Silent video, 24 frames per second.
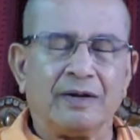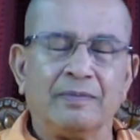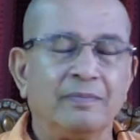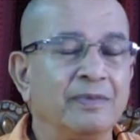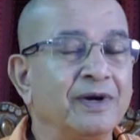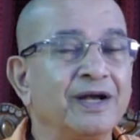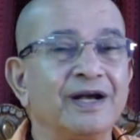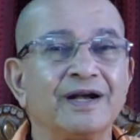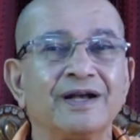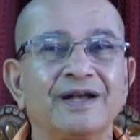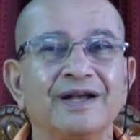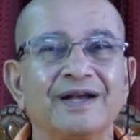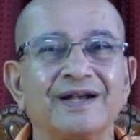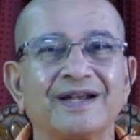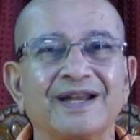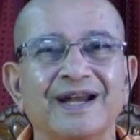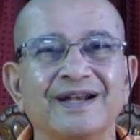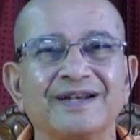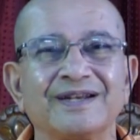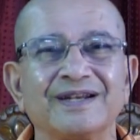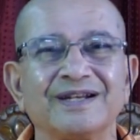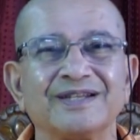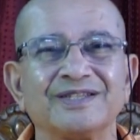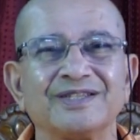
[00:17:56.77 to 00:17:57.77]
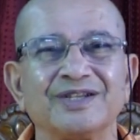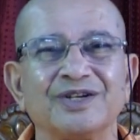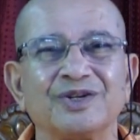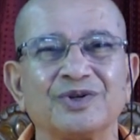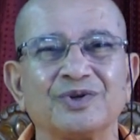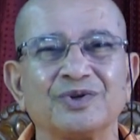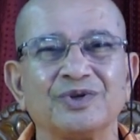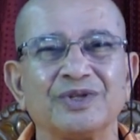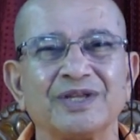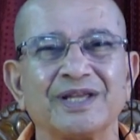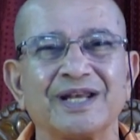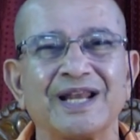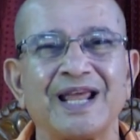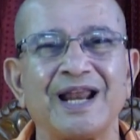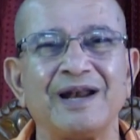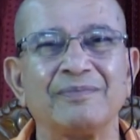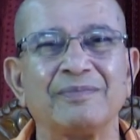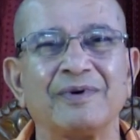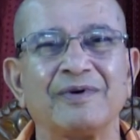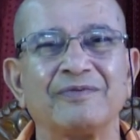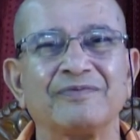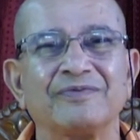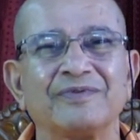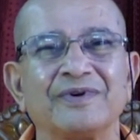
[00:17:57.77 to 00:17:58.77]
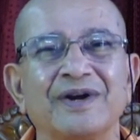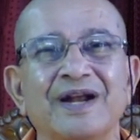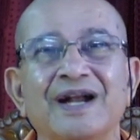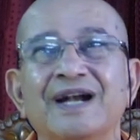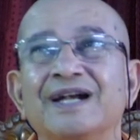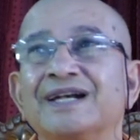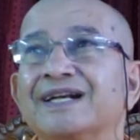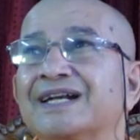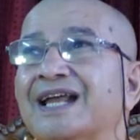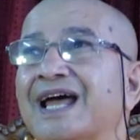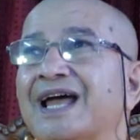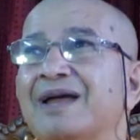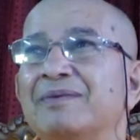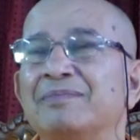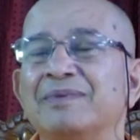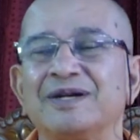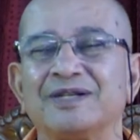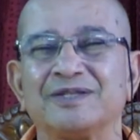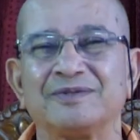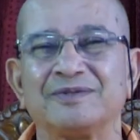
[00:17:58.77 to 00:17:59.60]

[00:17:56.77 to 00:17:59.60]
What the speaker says: immediately it enters into the realm of time and